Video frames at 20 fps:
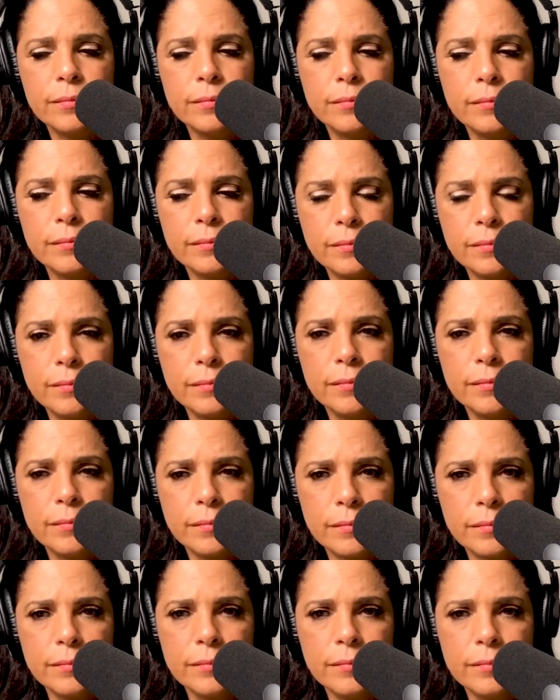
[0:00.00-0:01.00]

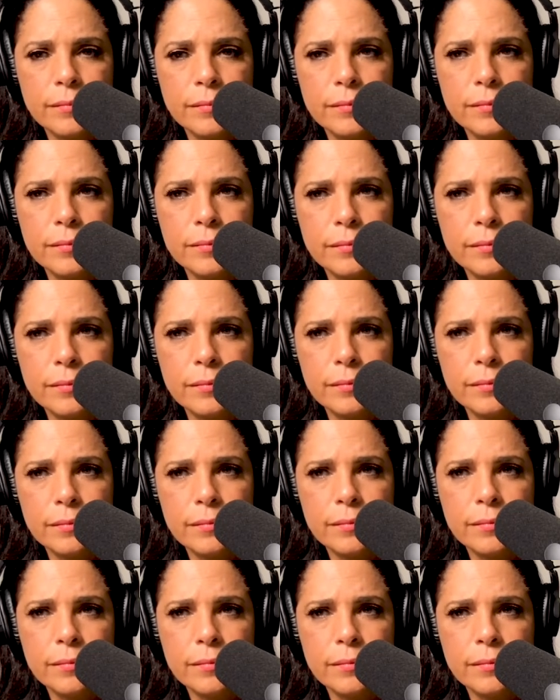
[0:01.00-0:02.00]

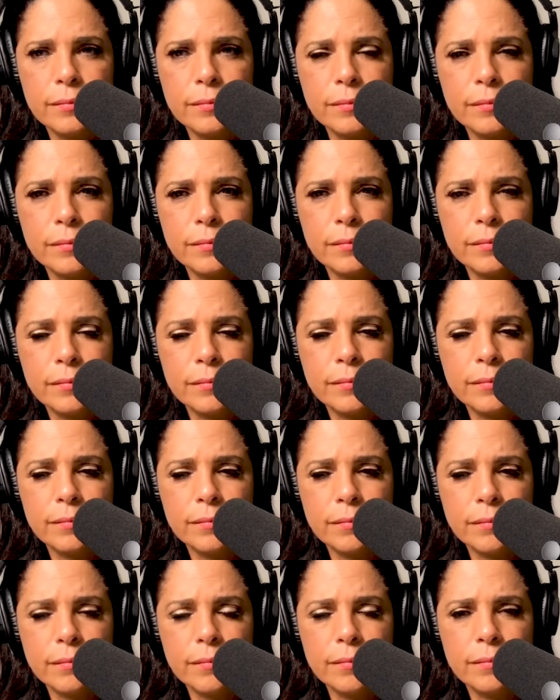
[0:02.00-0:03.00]

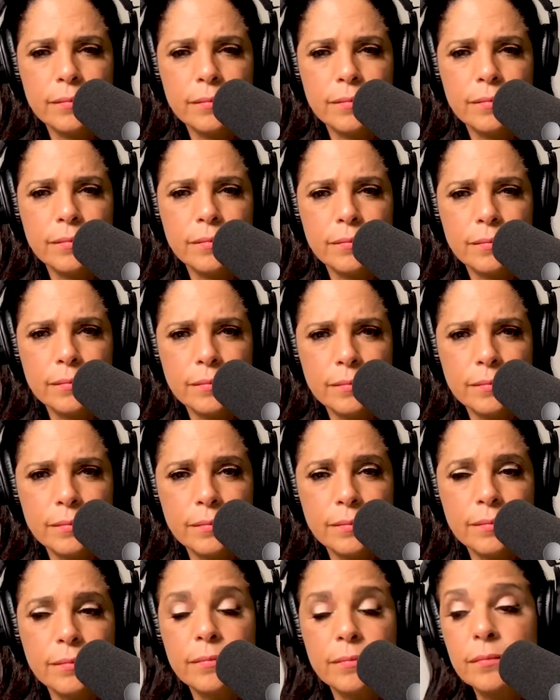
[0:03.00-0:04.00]

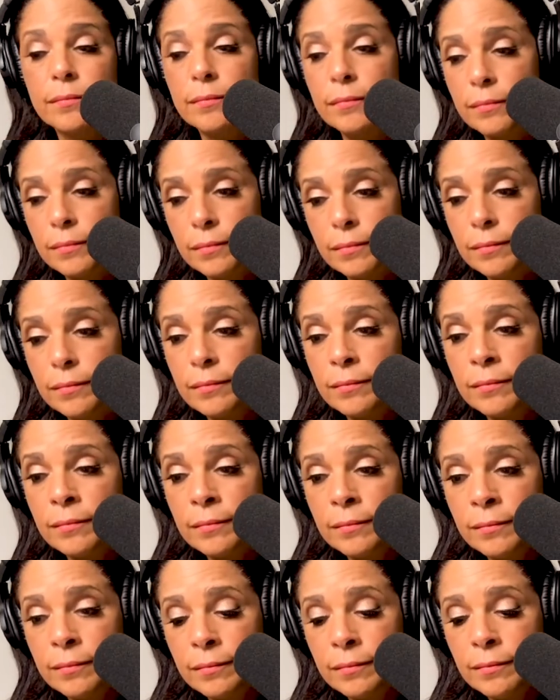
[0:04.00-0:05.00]

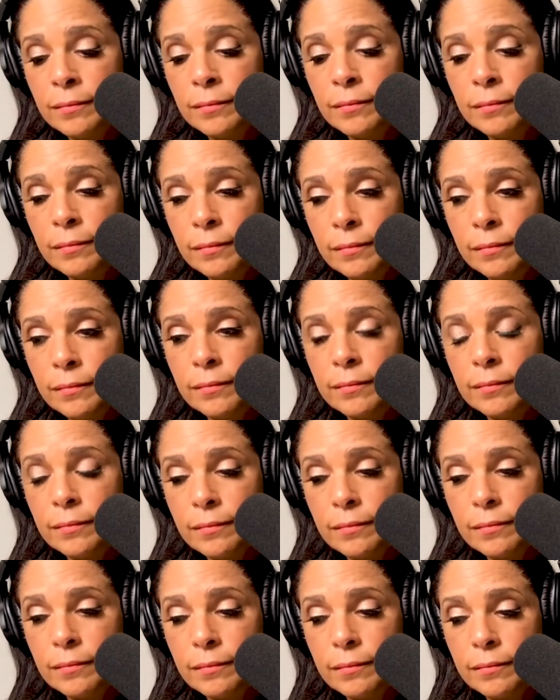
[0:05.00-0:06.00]

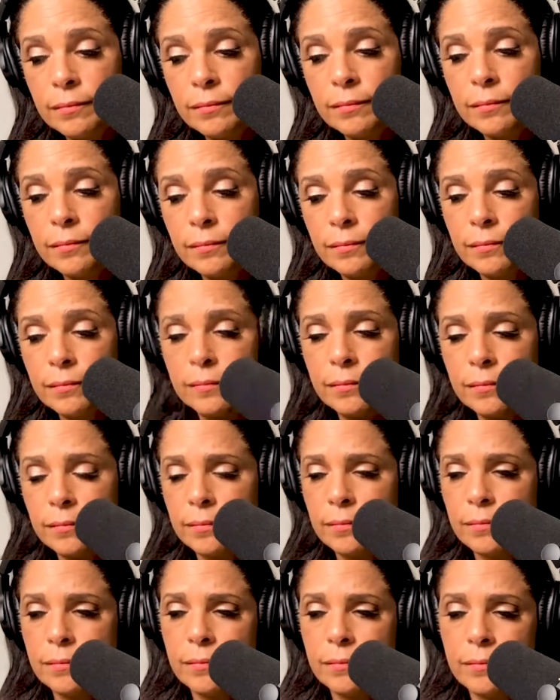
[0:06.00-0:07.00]

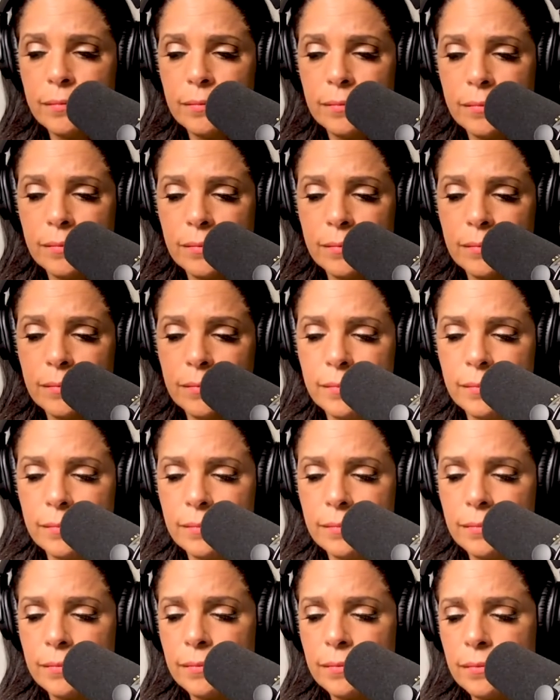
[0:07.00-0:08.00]
(not speaking)